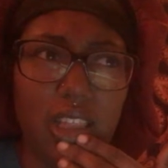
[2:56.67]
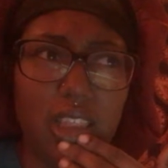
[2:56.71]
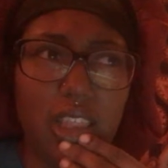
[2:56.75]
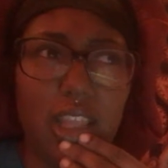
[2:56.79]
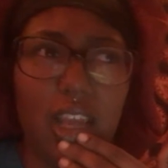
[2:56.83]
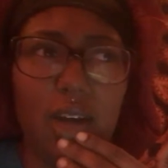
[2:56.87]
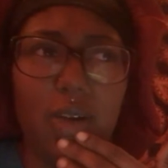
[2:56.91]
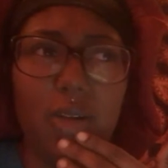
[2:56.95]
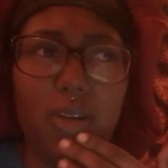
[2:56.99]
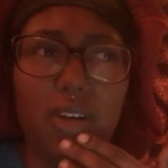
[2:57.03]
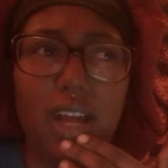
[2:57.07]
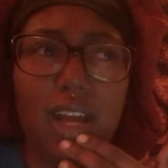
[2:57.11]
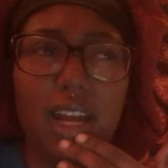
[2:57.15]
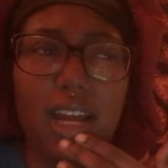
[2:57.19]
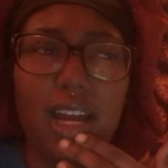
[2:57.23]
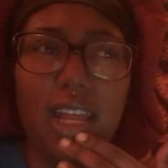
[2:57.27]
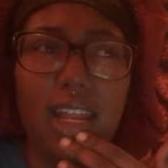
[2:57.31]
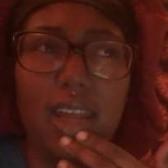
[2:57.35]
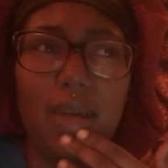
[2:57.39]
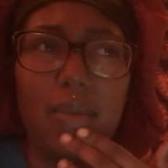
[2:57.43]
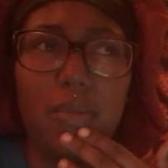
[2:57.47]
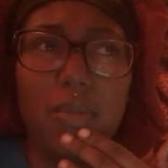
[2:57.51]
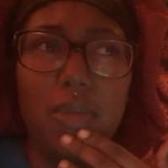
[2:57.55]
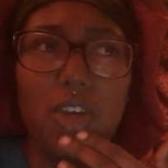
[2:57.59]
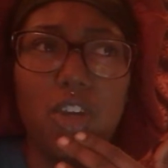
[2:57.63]
like when I
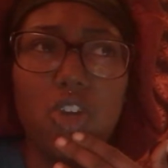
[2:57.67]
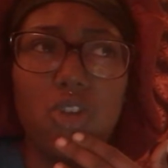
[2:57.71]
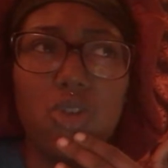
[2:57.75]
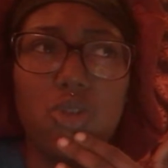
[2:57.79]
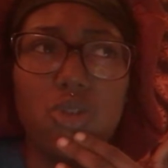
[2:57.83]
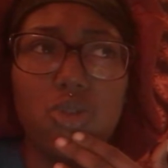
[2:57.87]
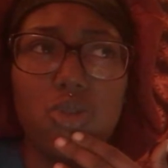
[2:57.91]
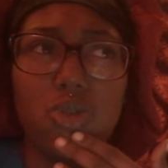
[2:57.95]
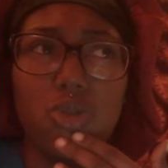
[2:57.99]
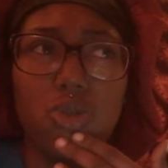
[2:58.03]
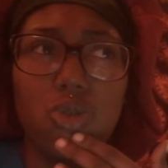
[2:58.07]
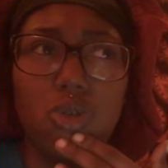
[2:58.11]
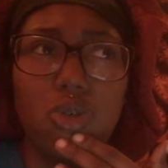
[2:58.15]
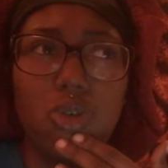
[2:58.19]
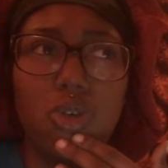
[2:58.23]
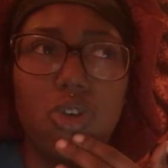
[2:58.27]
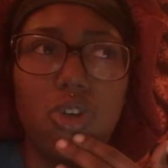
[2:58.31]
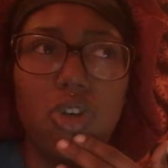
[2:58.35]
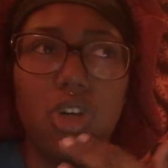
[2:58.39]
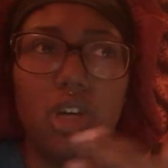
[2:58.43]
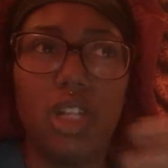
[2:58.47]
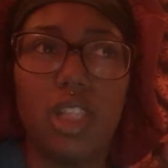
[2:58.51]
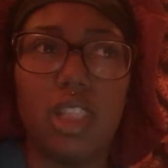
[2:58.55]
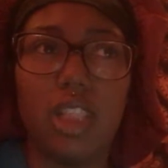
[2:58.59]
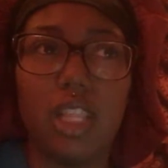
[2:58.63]
got in middle
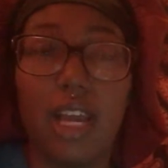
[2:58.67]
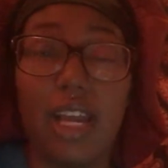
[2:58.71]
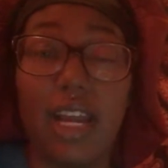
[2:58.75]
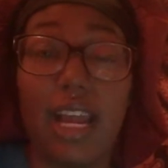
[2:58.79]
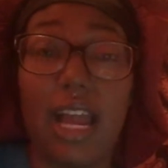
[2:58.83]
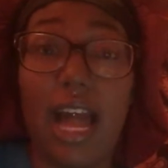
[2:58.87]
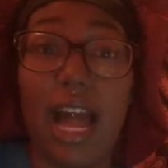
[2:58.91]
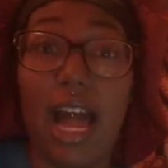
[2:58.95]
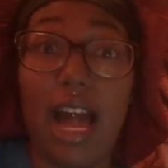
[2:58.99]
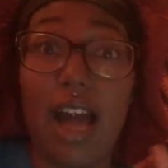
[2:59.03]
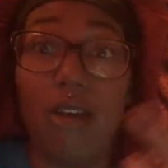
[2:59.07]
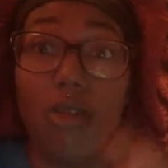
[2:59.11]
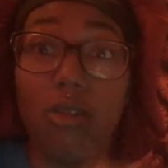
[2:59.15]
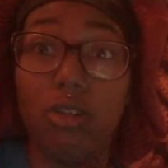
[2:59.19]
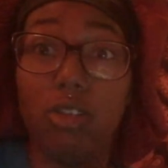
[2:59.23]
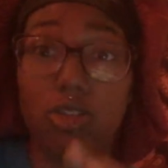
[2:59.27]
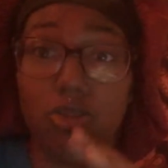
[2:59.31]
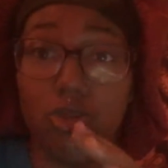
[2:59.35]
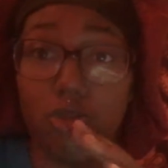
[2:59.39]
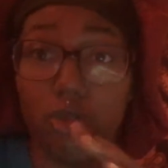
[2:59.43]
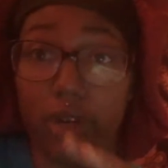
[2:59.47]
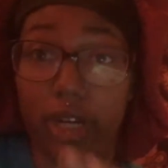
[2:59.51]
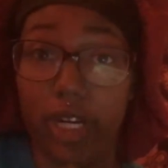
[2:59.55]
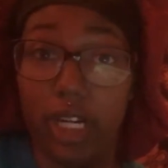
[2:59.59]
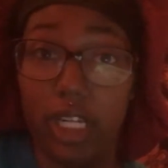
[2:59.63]
school, like I was
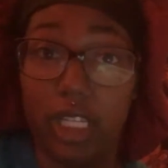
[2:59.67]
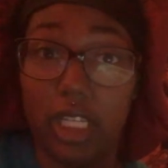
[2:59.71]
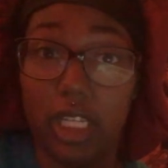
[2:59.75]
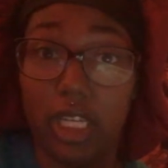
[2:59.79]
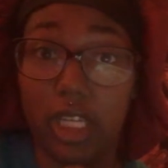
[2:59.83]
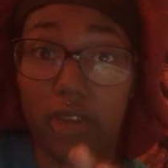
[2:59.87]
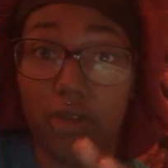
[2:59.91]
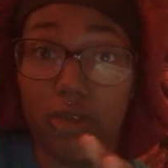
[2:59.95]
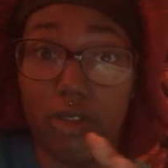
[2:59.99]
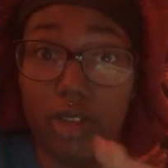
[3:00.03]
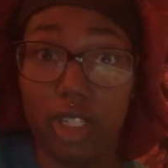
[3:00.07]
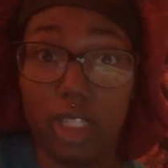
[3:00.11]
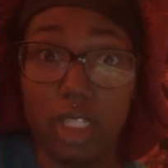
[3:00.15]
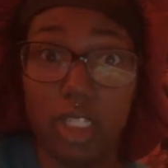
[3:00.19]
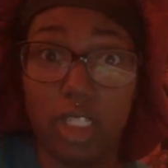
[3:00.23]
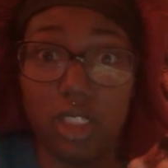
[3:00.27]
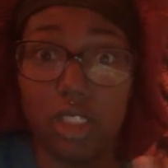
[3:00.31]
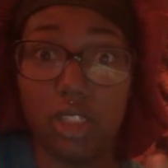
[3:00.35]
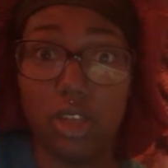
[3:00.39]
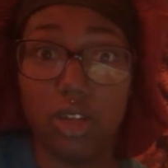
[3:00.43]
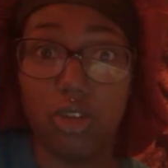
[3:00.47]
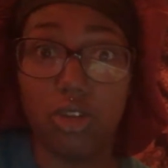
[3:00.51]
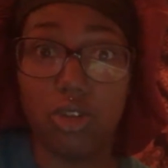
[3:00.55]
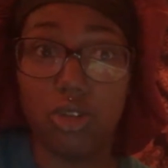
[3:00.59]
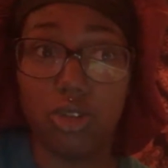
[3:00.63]
really, really
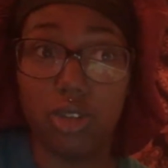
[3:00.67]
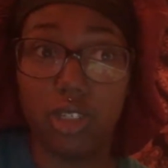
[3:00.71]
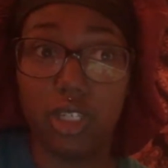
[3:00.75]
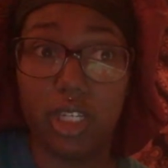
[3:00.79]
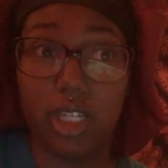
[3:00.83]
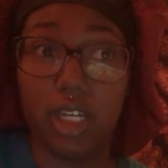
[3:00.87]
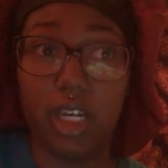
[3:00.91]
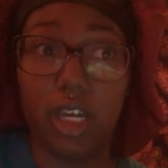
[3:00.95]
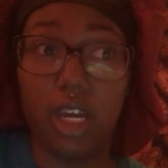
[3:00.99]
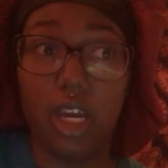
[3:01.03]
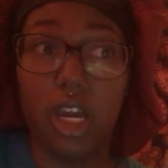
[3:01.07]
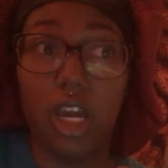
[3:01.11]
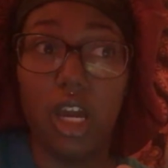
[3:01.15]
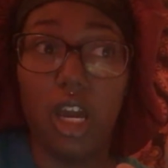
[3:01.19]
socially